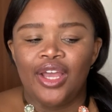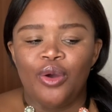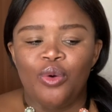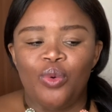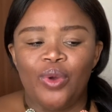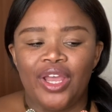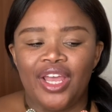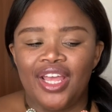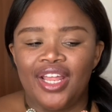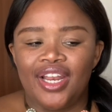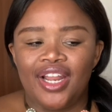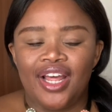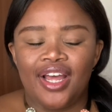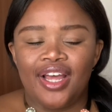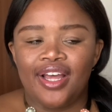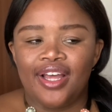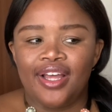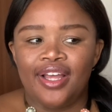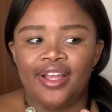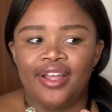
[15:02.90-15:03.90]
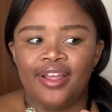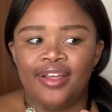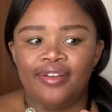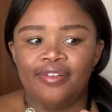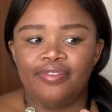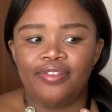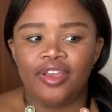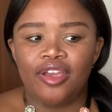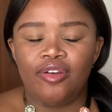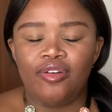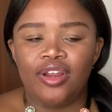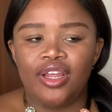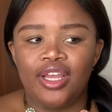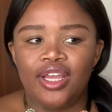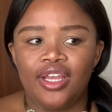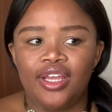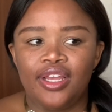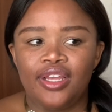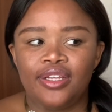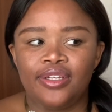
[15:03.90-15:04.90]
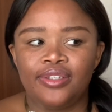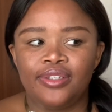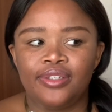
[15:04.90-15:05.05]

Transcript: we're in a very